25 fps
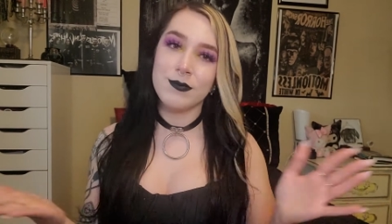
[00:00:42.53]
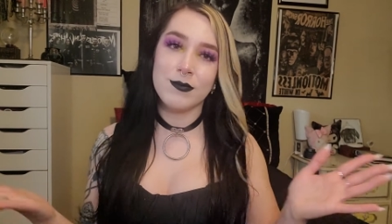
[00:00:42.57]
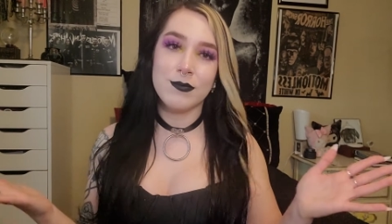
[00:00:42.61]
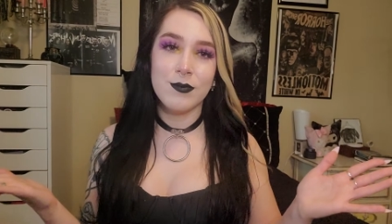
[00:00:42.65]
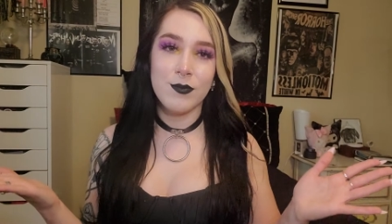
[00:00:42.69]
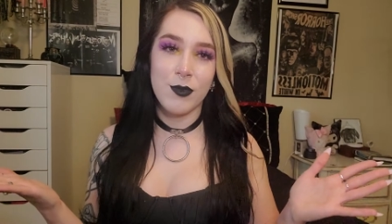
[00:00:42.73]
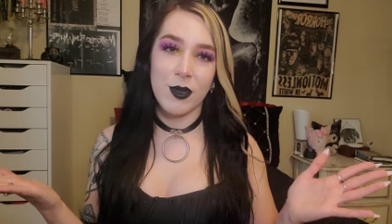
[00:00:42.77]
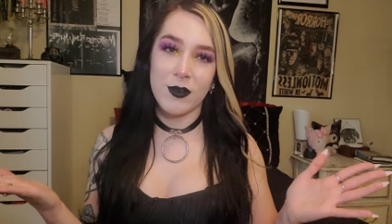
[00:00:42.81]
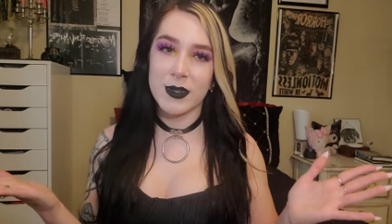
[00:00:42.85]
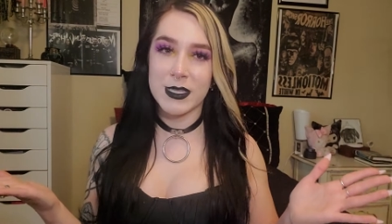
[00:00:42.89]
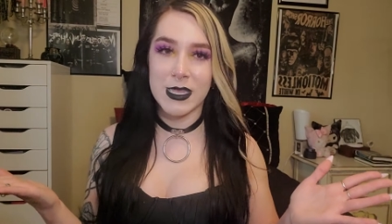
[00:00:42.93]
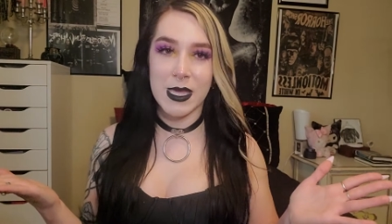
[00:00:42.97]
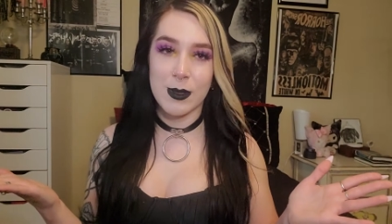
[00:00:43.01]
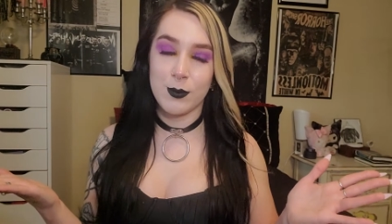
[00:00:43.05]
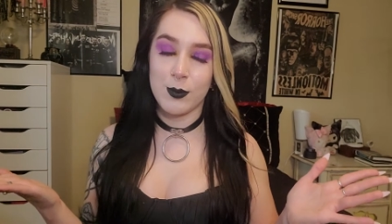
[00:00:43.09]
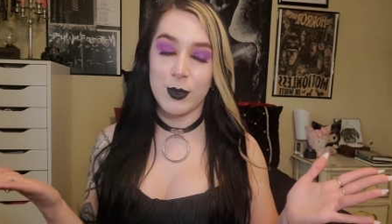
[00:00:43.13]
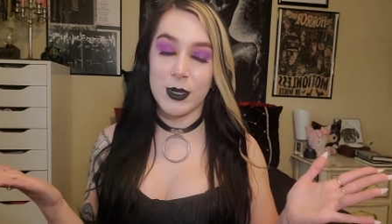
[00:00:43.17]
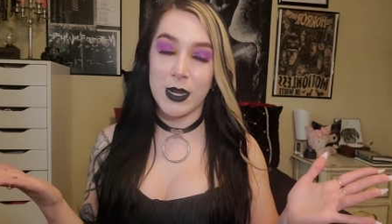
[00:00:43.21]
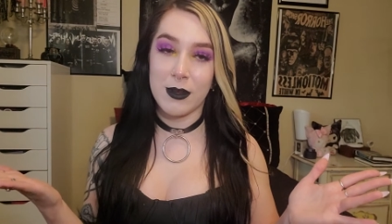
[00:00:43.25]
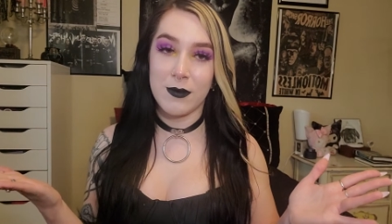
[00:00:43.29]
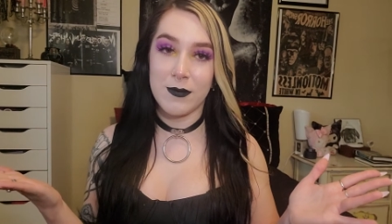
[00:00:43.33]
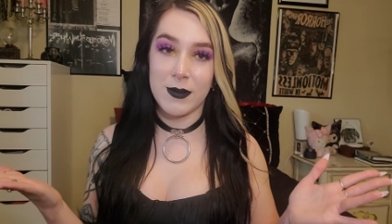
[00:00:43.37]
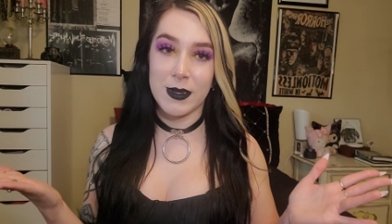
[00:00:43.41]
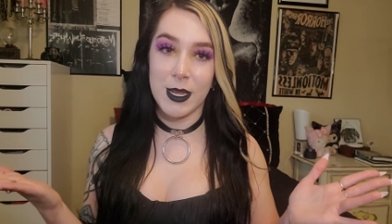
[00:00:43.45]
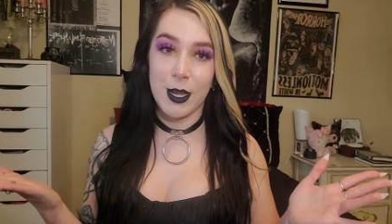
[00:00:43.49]
perfect time to put
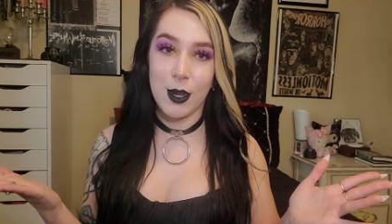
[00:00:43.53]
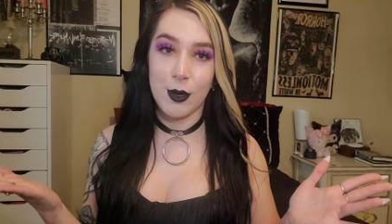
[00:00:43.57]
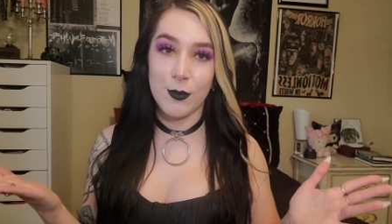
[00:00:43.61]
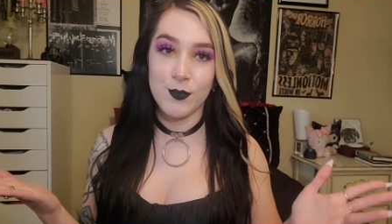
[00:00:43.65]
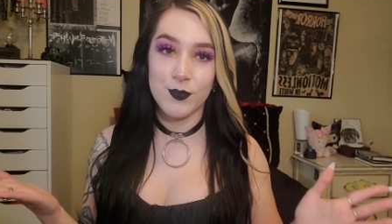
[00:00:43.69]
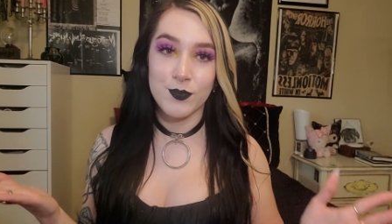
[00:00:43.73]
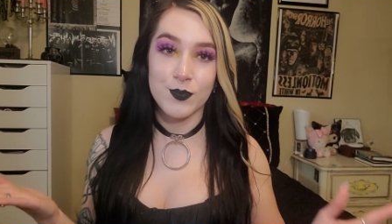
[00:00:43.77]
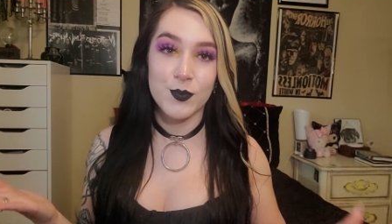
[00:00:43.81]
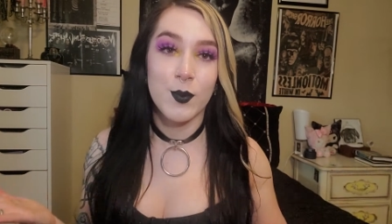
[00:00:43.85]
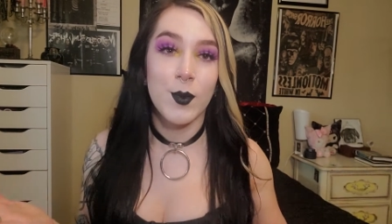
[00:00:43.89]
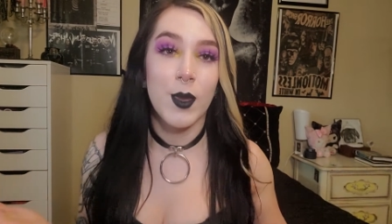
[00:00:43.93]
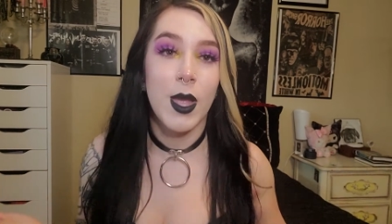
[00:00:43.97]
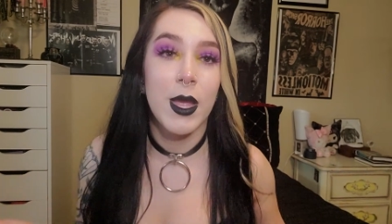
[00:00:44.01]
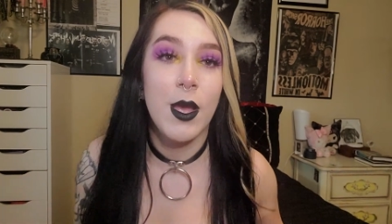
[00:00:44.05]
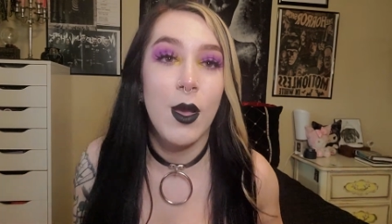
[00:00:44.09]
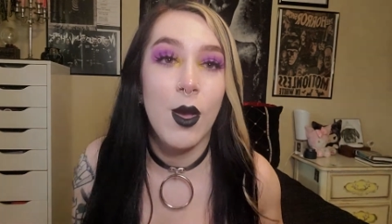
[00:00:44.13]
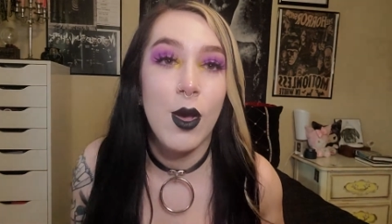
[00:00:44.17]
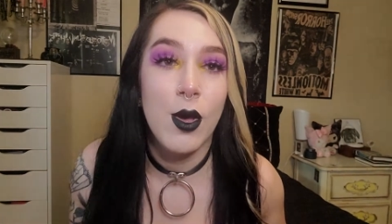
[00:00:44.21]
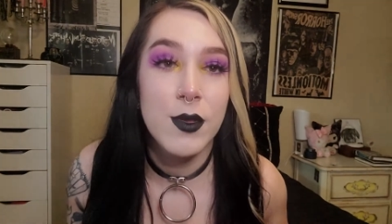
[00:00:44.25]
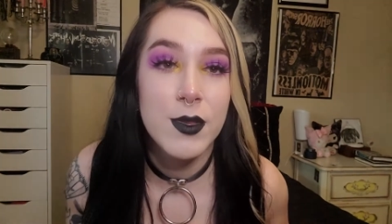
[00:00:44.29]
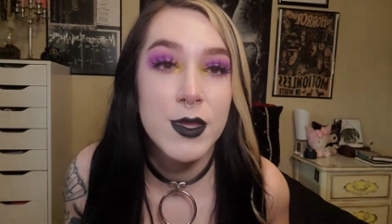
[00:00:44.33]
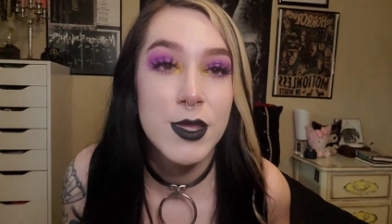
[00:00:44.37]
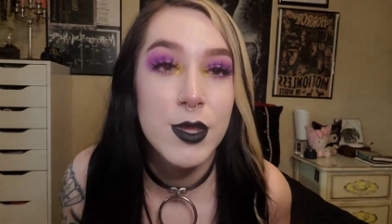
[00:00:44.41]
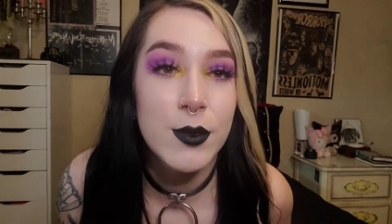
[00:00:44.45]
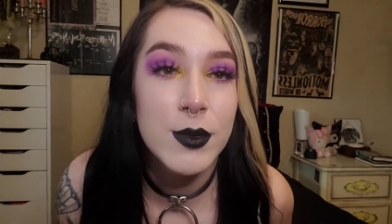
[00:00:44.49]
out a video. I
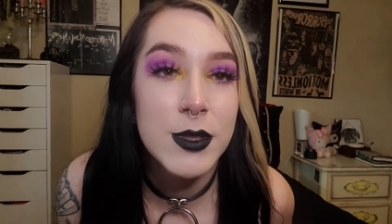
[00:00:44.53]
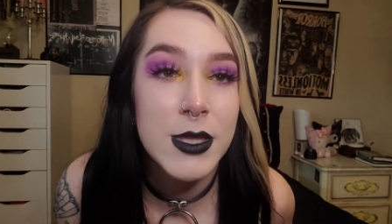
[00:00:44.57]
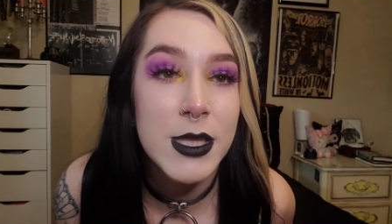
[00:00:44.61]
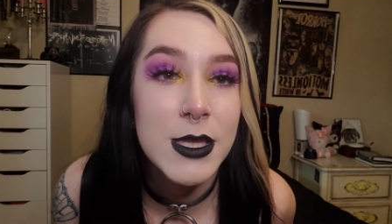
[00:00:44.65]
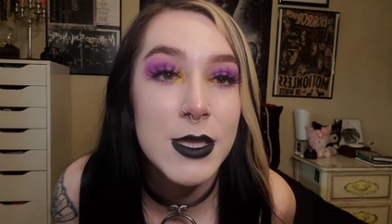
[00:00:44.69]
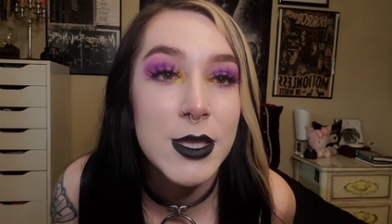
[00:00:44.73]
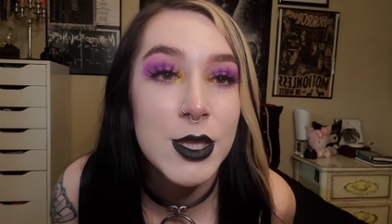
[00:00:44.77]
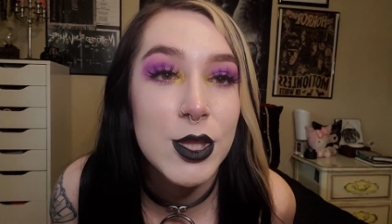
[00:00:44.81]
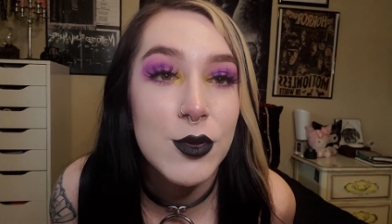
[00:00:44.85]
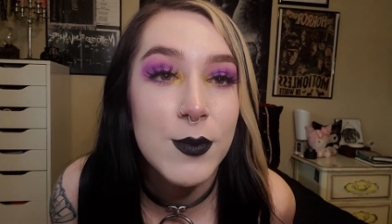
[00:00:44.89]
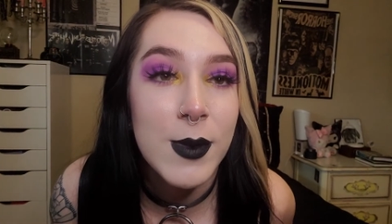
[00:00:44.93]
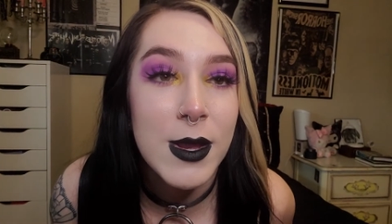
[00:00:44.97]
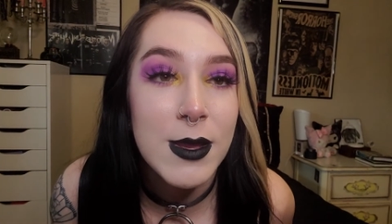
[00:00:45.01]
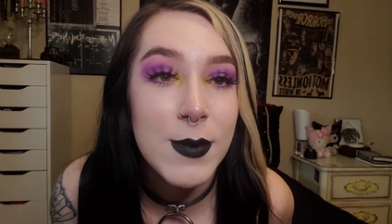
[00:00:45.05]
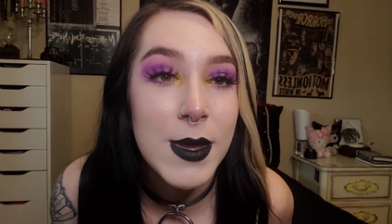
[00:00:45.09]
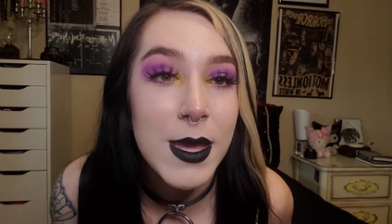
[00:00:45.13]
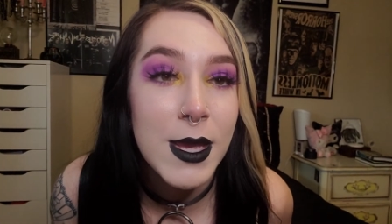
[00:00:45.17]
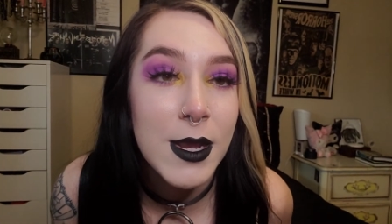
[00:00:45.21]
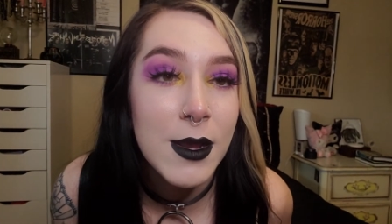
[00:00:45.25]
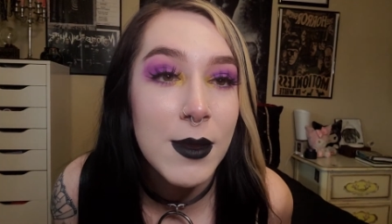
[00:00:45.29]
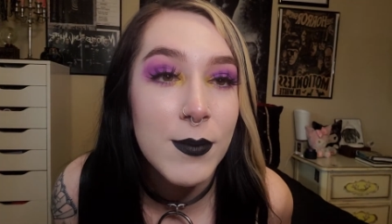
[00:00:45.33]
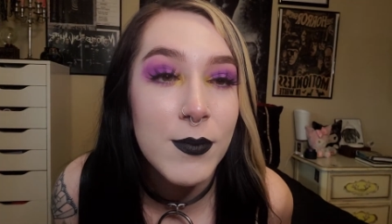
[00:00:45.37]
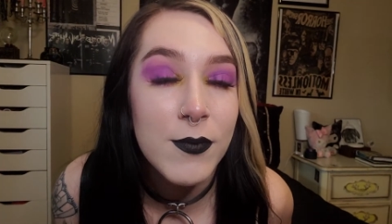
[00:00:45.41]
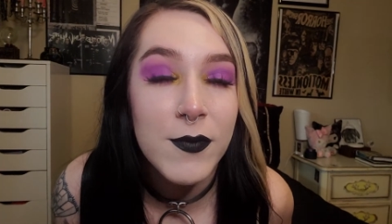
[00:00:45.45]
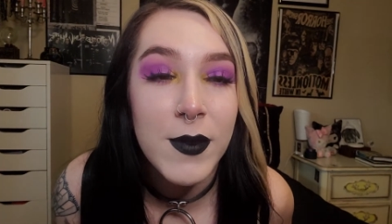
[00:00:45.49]
also did do my
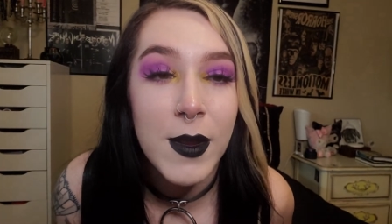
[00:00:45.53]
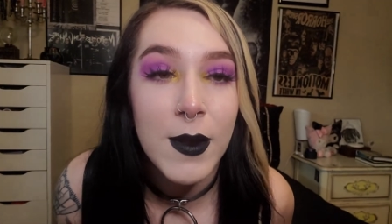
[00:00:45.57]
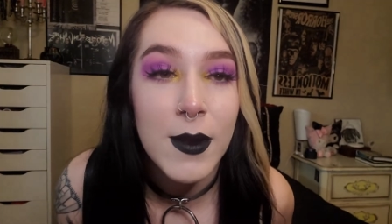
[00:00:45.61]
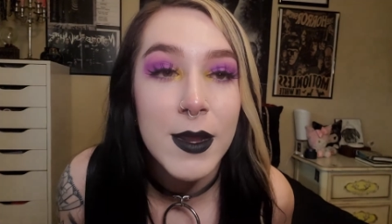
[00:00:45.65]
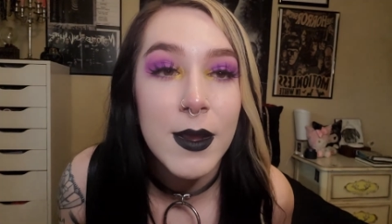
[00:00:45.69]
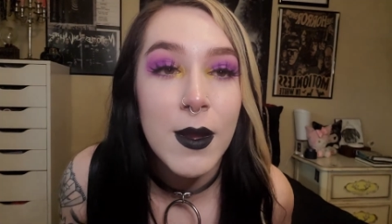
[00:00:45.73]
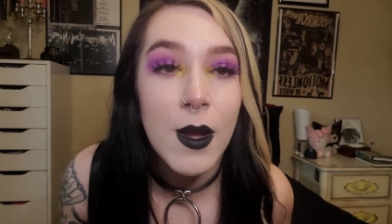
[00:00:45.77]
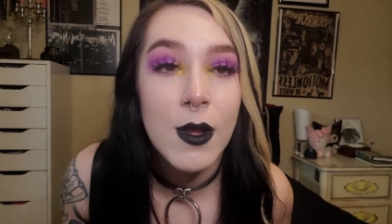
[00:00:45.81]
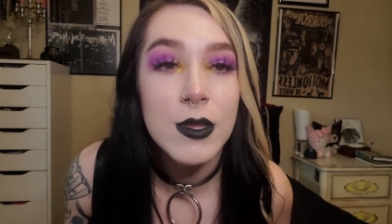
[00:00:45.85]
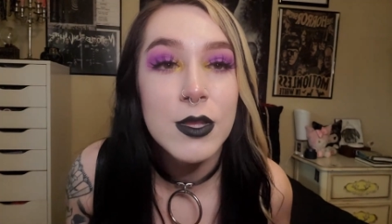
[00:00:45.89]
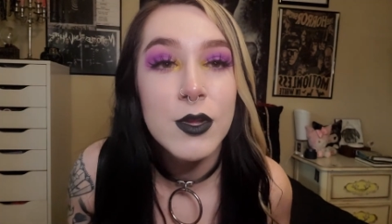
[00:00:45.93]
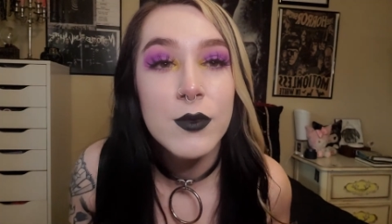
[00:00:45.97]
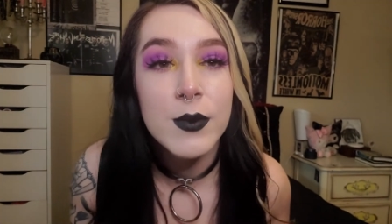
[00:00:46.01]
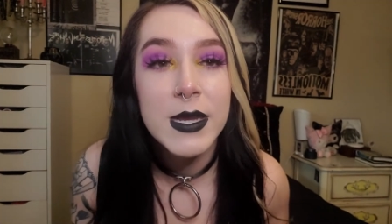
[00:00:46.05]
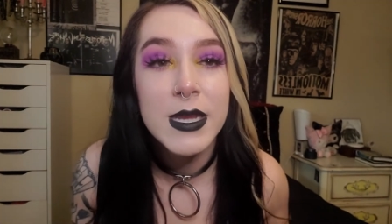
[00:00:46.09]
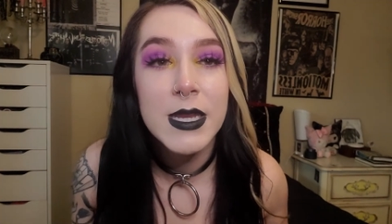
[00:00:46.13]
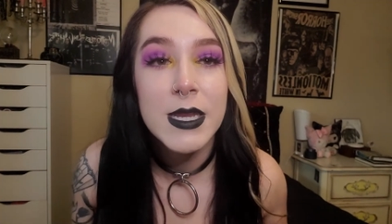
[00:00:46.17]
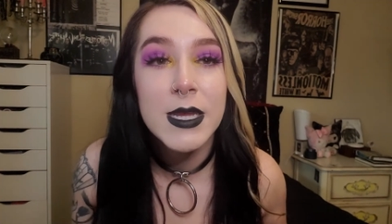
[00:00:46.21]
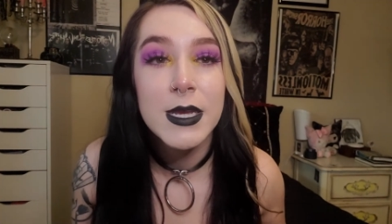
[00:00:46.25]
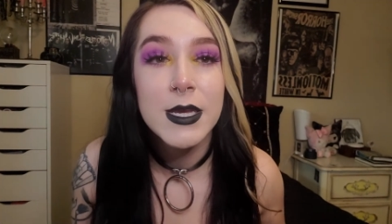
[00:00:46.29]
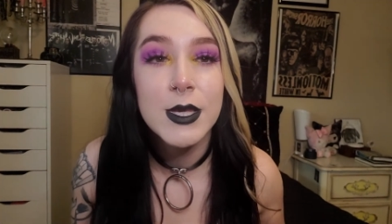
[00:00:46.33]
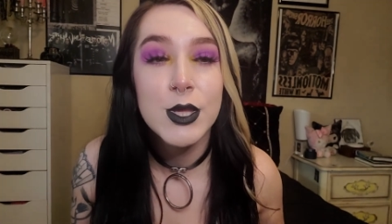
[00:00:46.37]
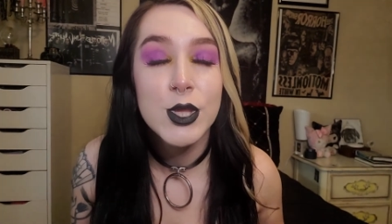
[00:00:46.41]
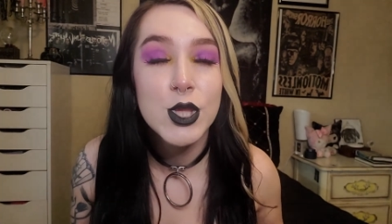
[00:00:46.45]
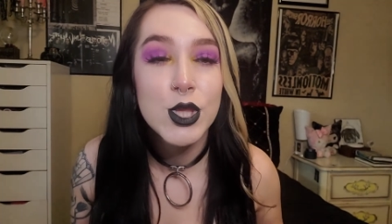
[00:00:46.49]
makeup very
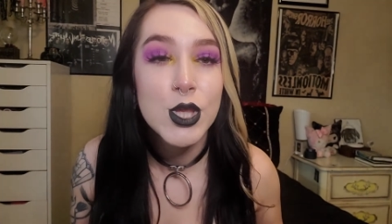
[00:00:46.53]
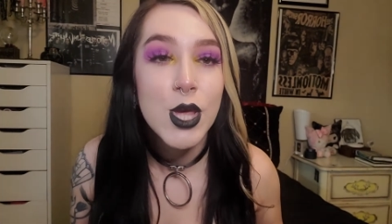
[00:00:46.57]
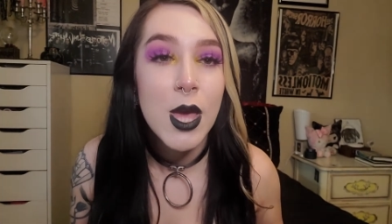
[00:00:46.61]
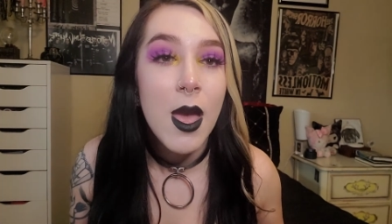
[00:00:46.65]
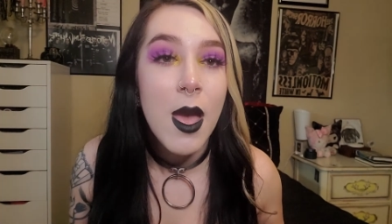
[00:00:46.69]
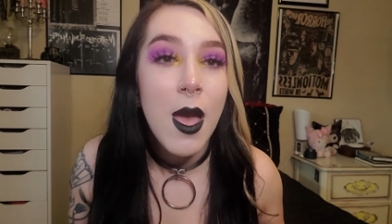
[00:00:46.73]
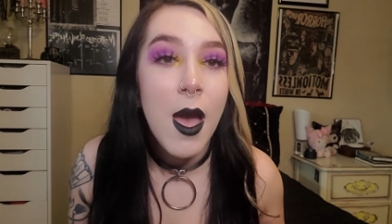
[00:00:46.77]
Halloweenish.